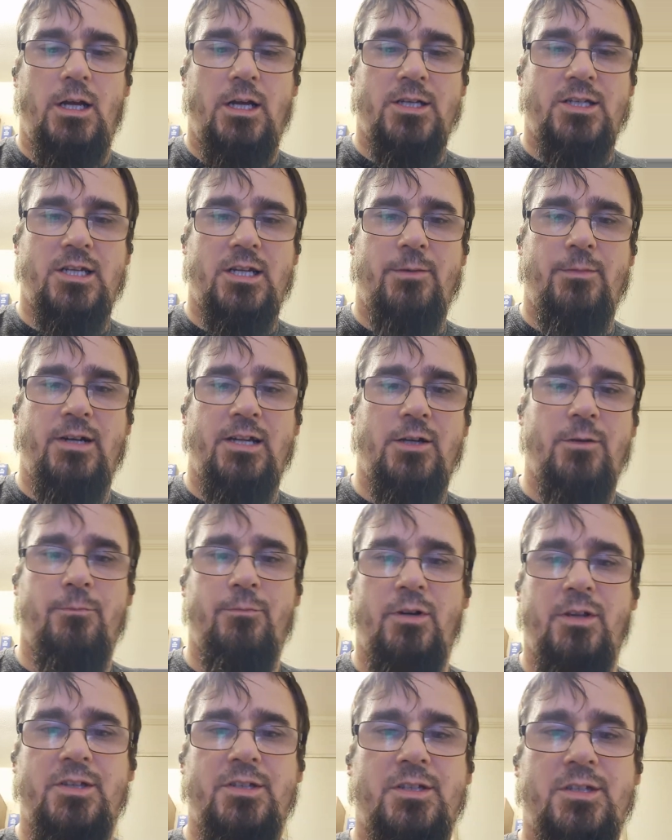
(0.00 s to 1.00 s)
Assalamu alaikum,
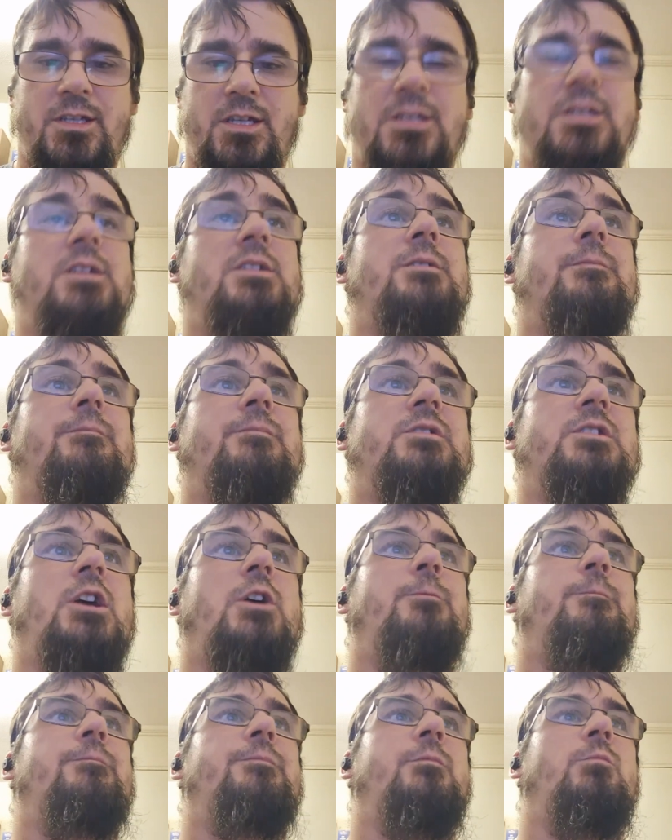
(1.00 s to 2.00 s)
brothers and sisters.
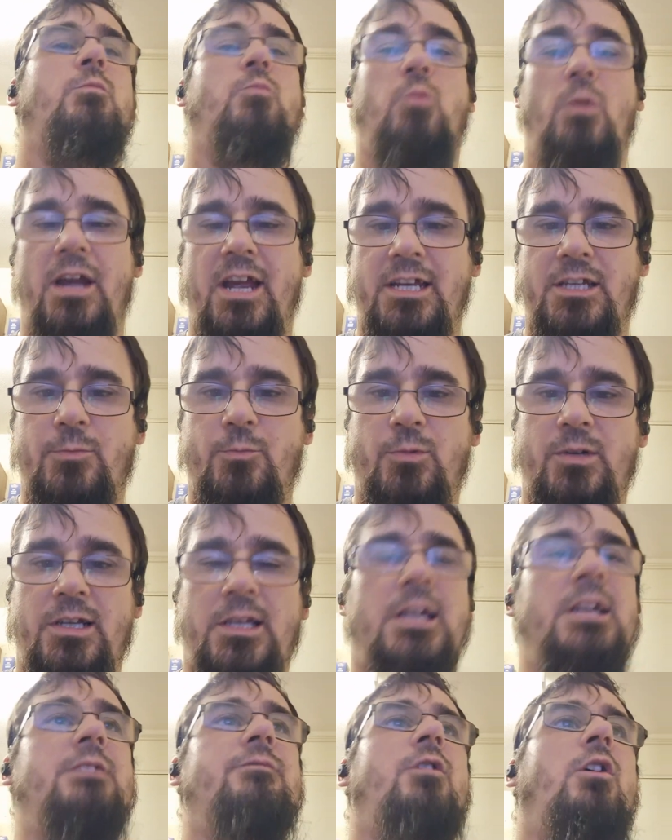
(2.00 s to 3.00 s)
So, where did we
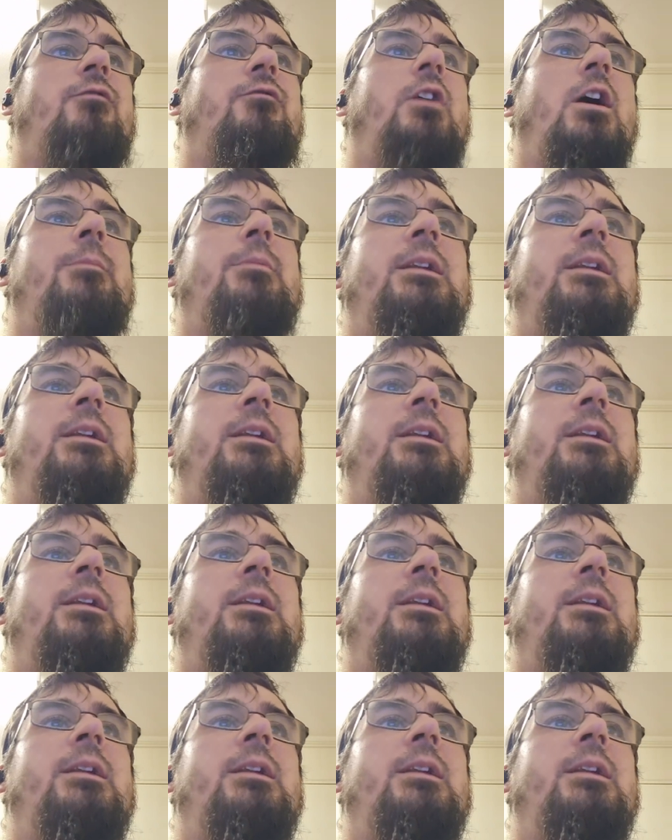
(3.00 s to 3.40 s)
leave off? I